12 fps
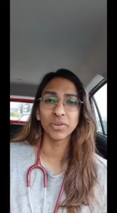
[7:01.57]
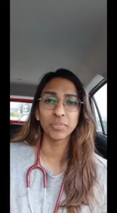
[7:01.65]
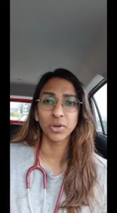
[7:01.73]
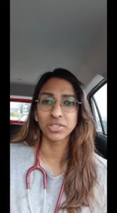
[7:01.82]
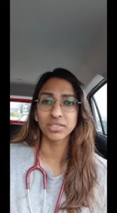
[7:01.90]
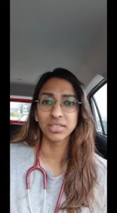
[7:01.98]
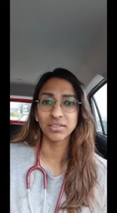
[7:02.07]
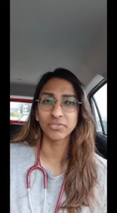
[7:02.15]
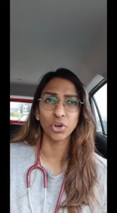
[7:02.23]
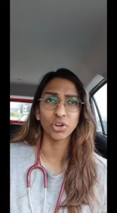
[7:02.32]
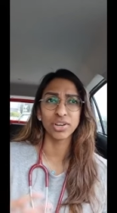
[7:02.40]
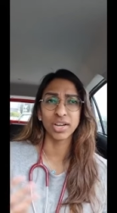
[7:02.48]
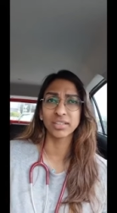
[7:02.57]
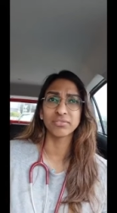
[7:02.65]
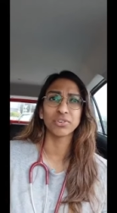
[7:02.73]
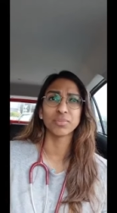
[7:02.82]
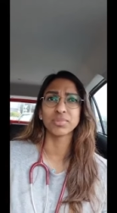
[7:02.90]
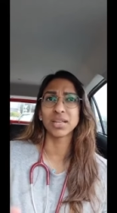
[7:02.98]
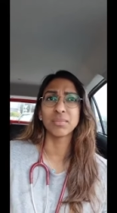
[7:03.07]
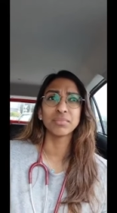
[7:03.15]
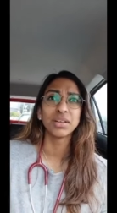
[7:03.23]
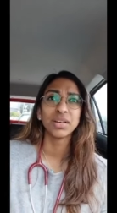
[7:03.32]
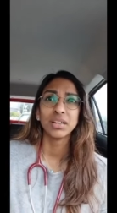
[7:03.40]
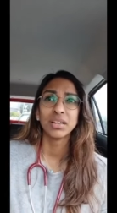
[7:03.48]
positive, contracted from some
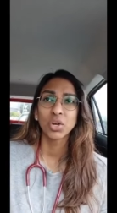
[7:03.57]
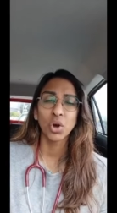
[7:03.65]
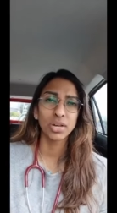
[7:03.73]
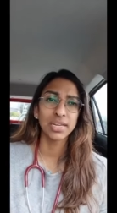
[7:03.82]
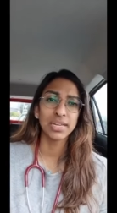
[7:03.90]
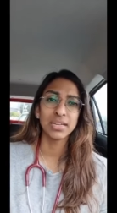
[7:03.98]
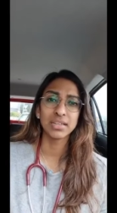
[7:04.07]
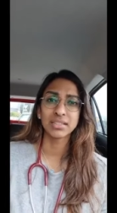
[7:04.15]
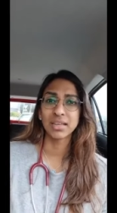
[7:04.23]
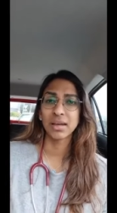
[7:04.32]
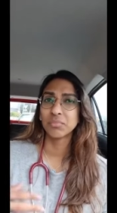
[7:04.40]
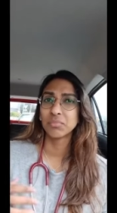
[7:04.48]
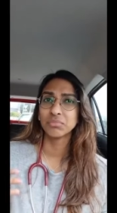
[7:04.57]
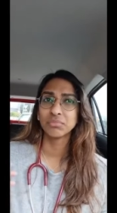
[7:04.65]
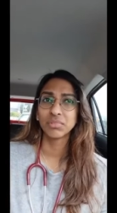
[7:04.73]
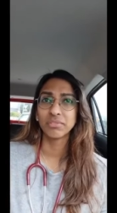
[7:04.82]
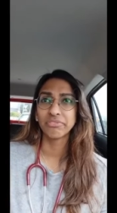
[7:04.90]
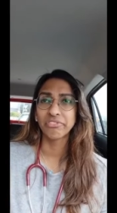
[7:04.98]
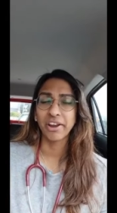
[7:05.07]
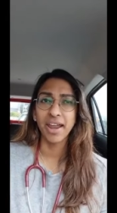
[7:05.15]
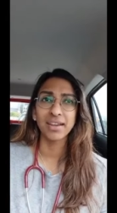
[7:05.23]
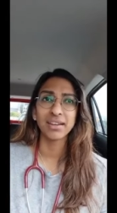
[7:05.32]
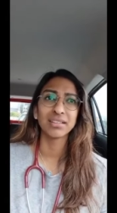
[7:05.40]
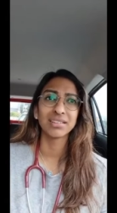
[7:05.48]
colleague, some
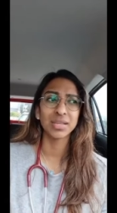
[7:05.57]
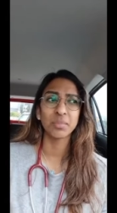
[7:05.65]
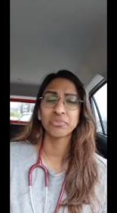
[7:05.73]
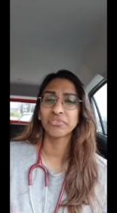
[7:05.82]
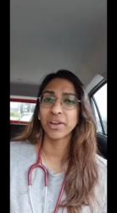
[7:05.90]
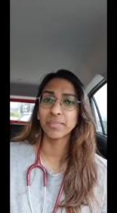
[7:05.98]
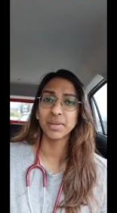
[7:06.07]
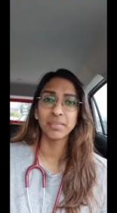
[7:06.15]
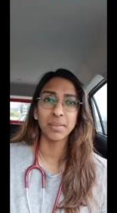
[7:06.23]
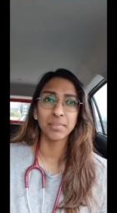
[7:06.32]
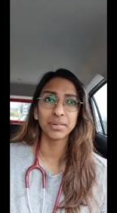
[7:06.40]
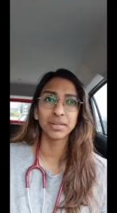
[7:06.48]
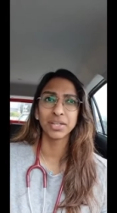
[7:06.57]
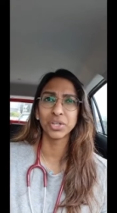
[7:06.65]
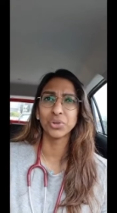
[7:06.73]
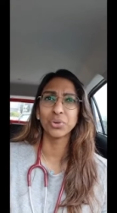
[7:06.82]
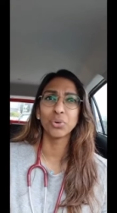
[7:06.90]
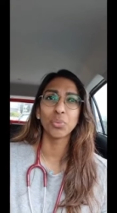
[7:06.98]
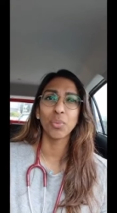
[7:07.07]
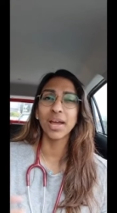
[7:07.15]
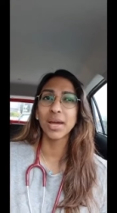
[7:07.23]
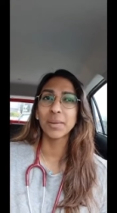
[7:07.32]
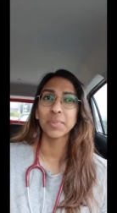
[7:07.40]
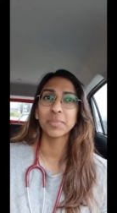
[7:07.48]
friend, some family member, you know, why
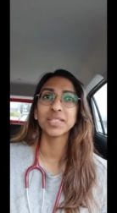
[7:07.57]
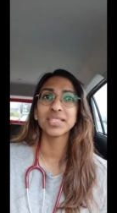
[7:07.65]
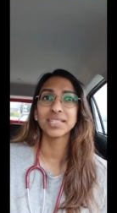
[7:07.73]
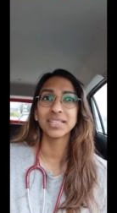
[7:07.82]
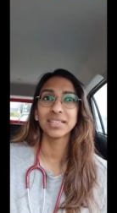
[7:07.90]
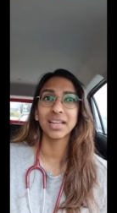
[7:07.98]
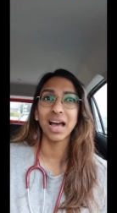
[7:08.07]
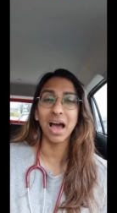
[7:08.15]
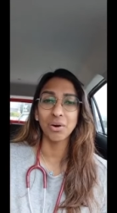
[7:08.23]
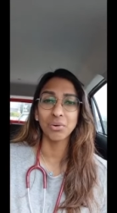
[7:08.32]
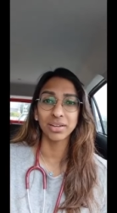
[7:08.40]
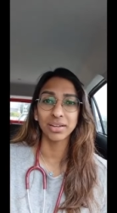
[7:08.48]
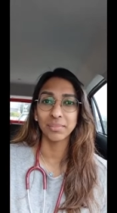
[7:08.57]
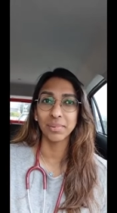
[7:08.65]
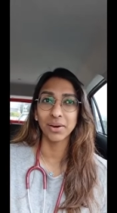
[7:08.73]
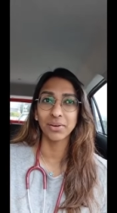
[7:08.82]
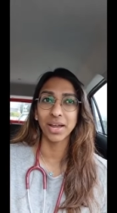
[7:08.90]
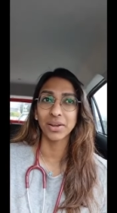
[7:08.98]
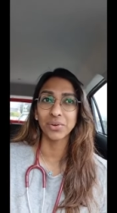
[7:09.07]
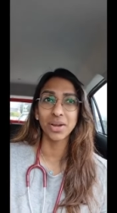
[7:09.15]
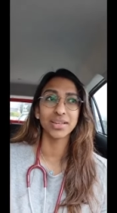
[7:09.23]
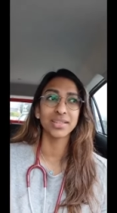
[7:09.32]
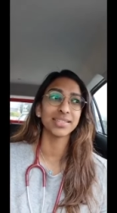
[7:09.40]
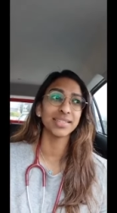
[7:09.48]
are people still out and about? I don't
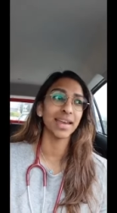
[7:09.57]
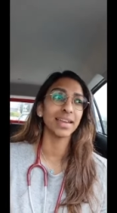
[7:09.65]
understand.